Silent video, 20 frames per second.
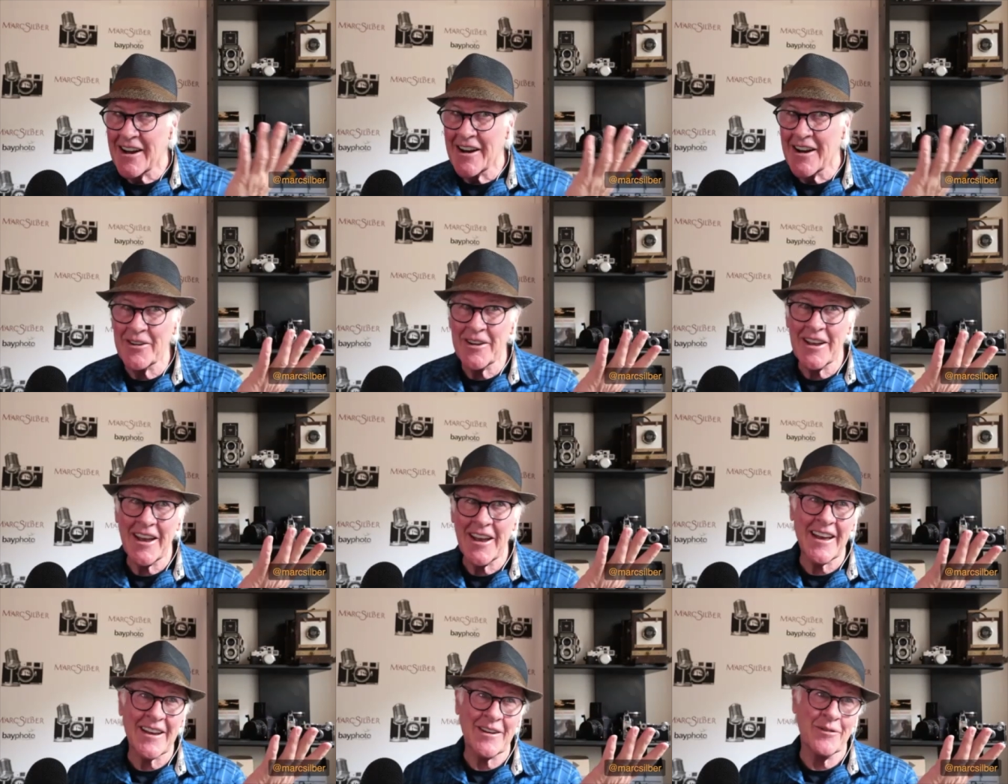
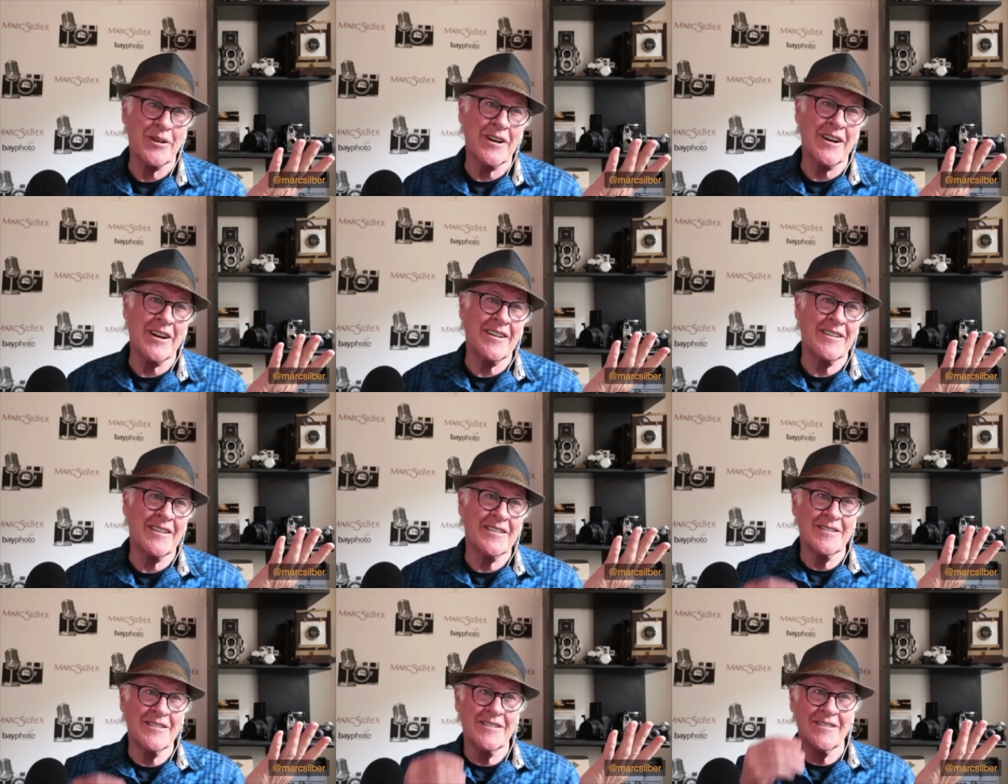Okay.
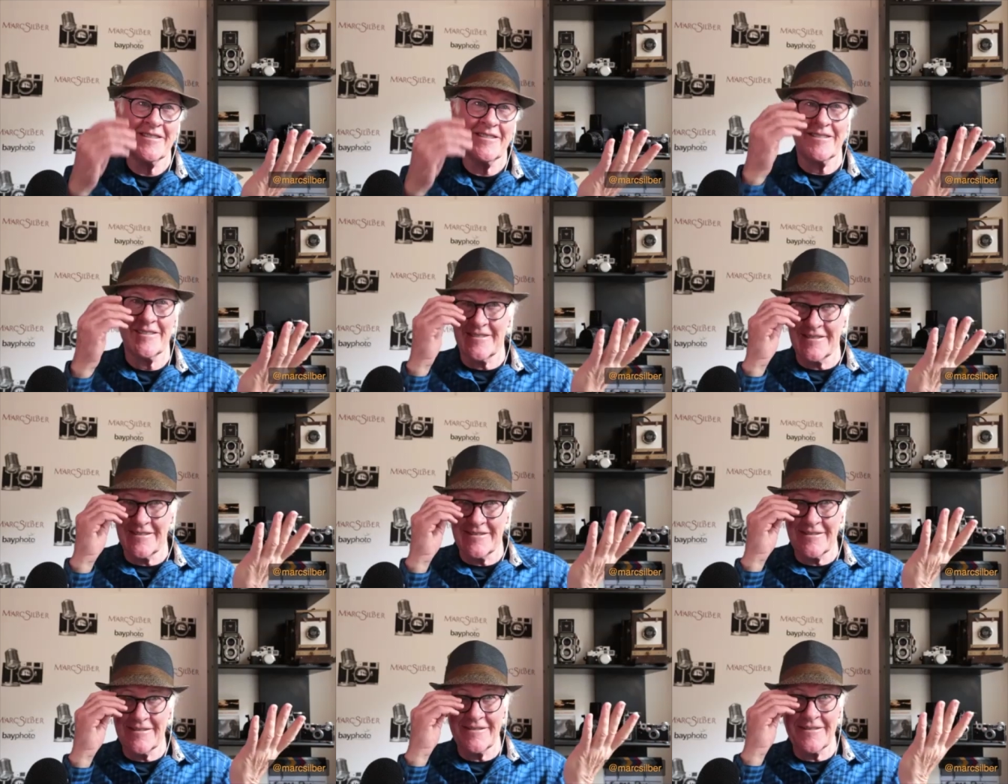Well,
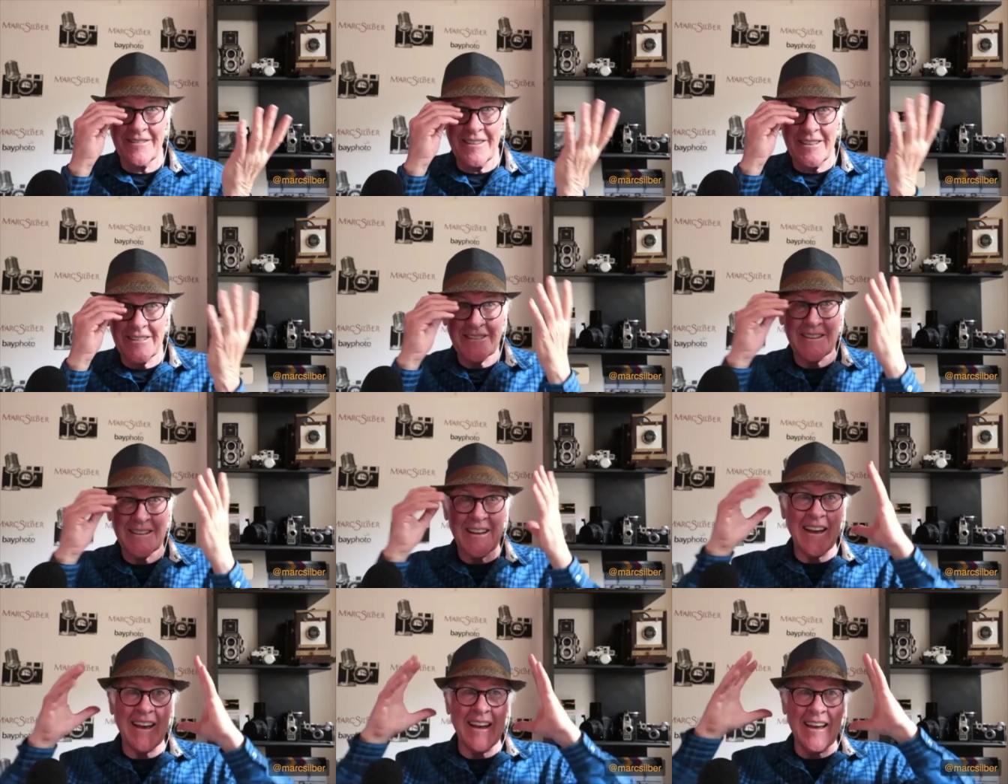
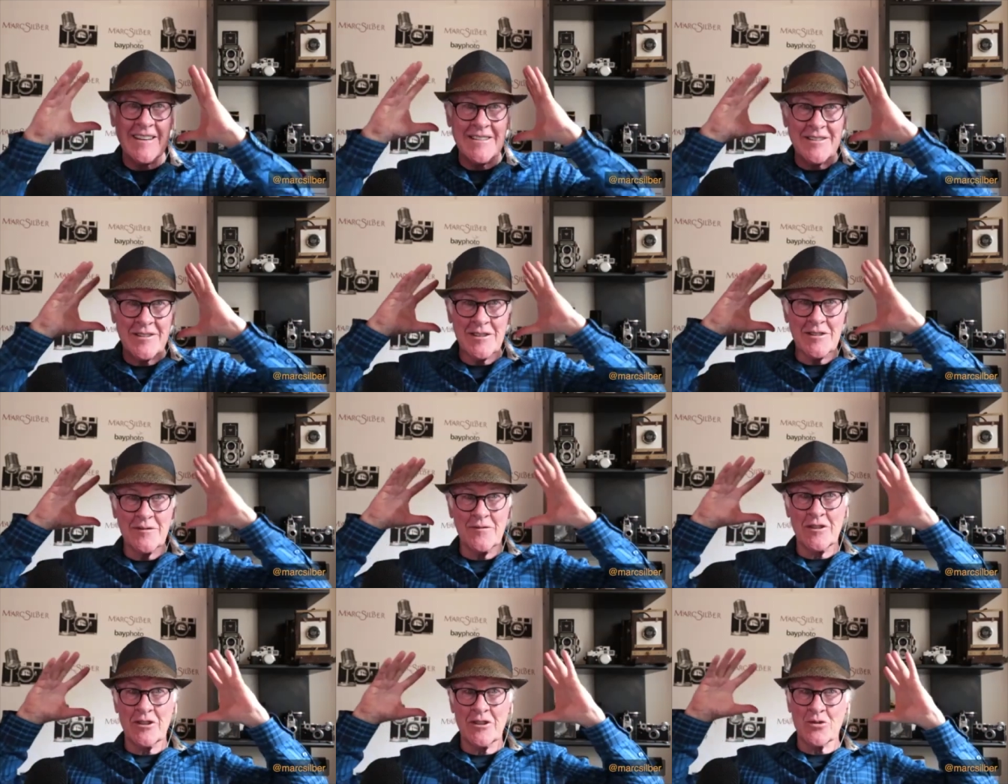this guy has
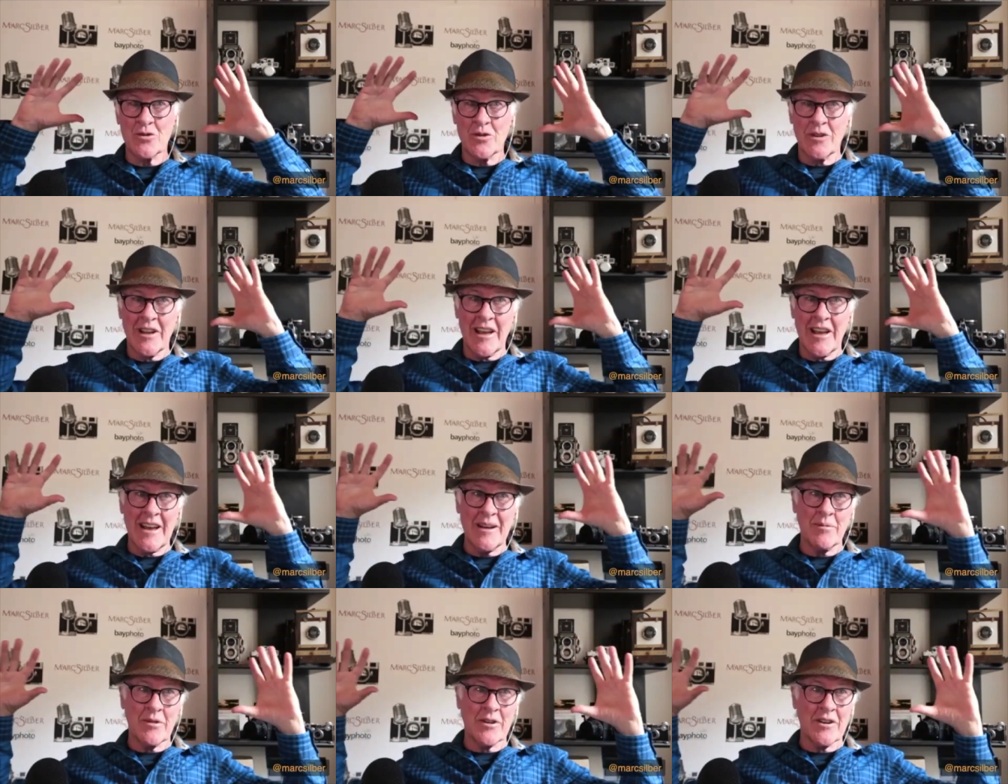his visual
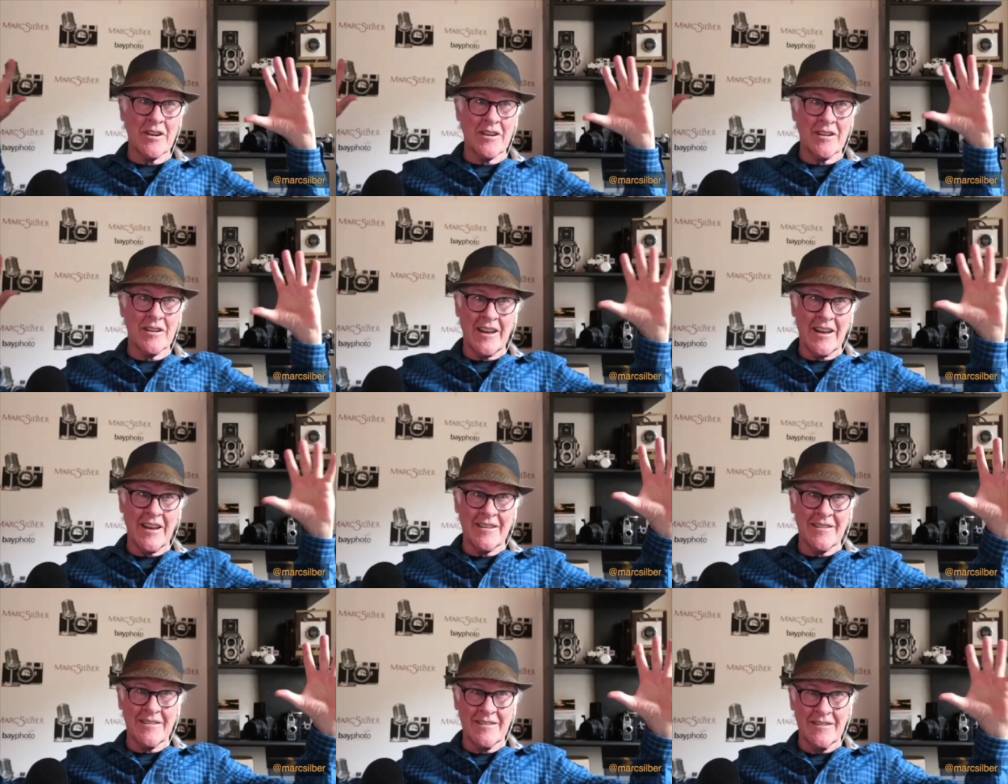library
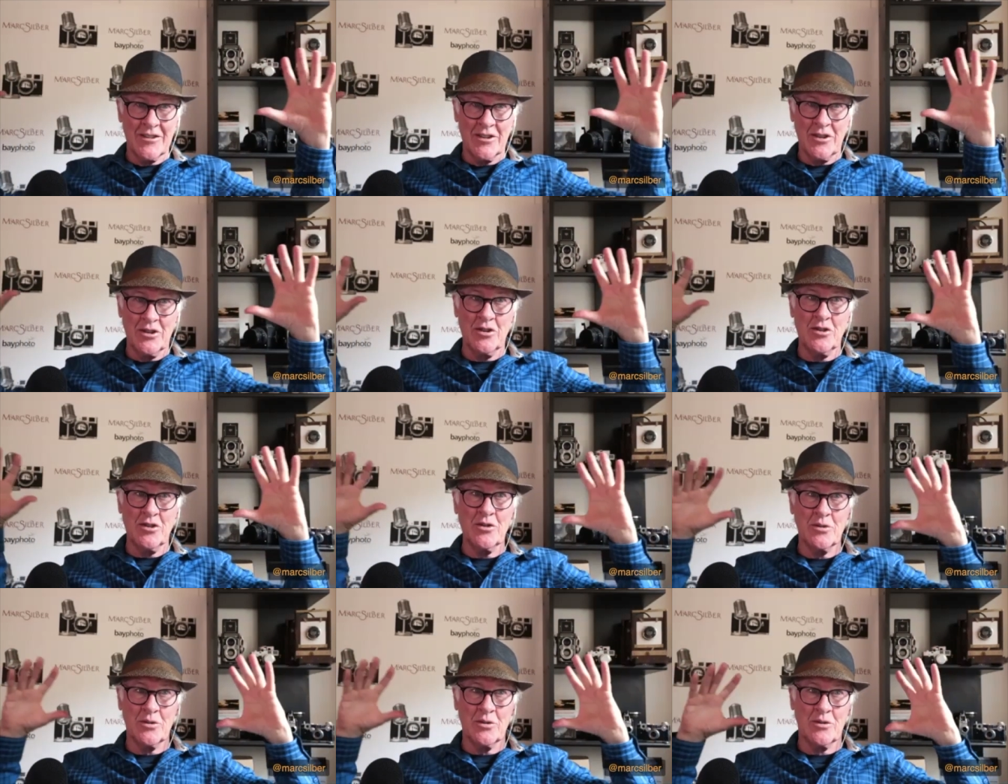like
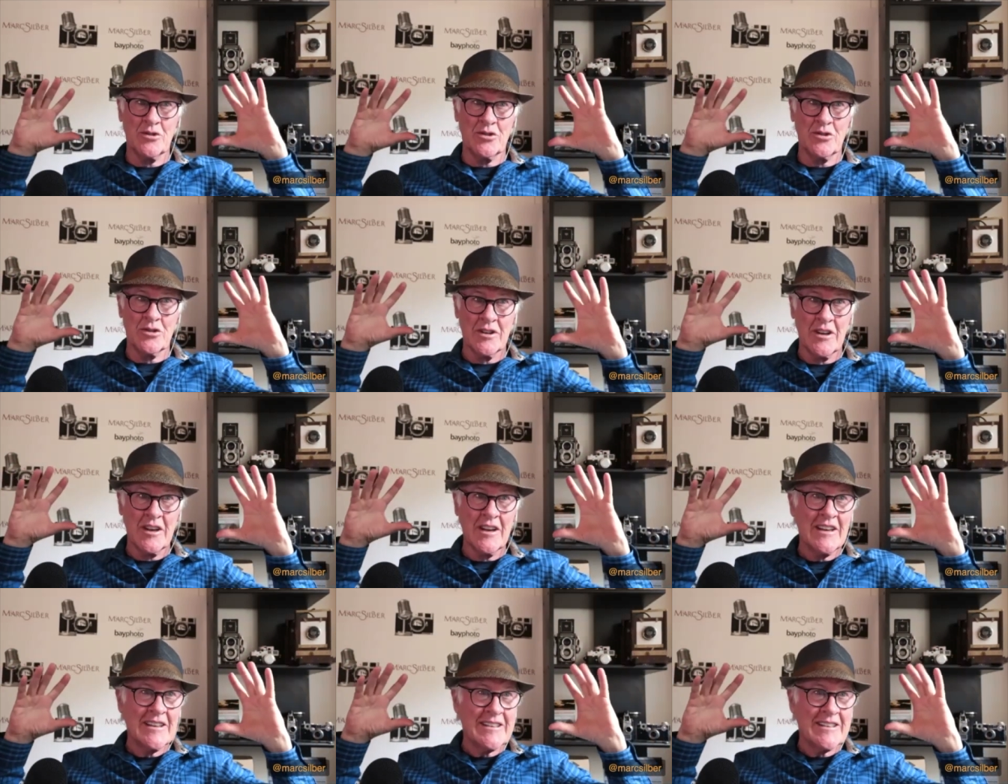huge.